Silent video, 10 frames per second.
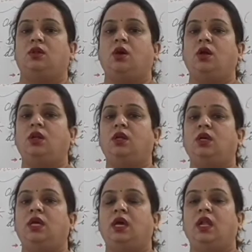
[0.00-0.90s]
not
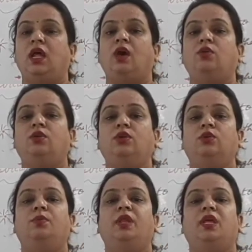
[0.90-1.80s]
allowed
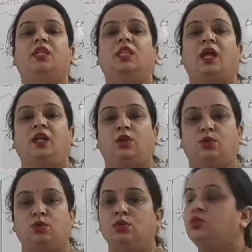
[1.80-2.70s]
to break that
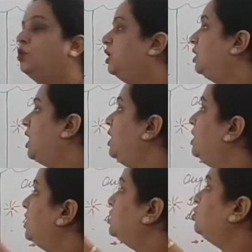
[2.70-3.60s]
rule. So in
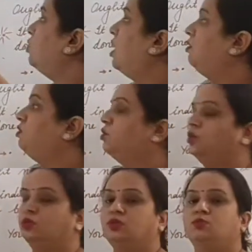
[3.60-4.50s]
that case you have to
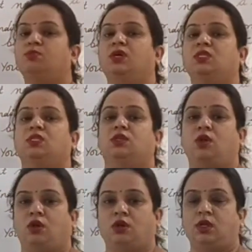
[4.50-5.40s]
use must
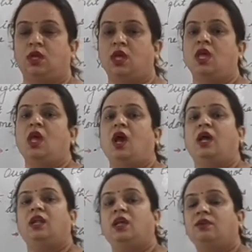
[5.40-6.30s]
not.
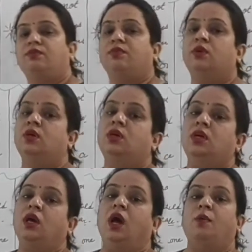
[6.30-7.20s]
And if
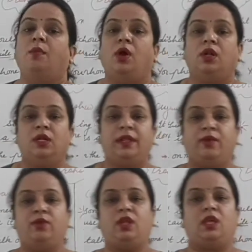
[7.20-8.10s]
a moral
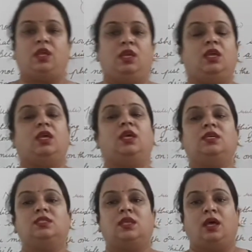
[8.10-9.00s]
duty
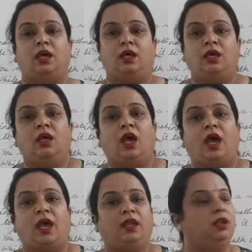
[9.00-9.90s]
is there
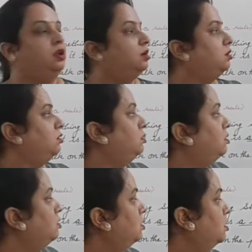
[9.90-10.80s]
and
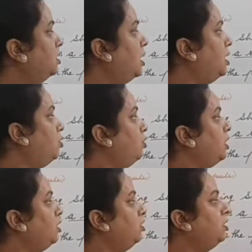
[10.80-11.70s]
there you
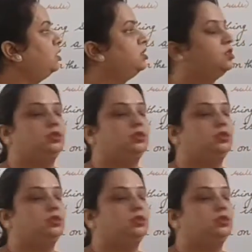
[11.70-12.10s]
cannot